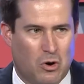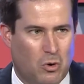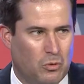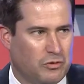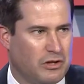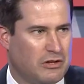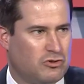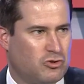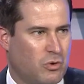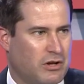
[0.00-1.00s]
only
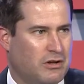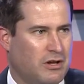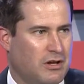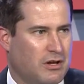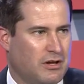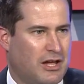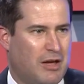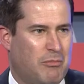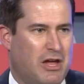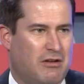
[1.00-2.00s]
joint
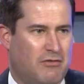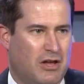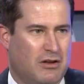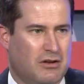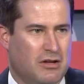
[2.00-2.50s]
campaign event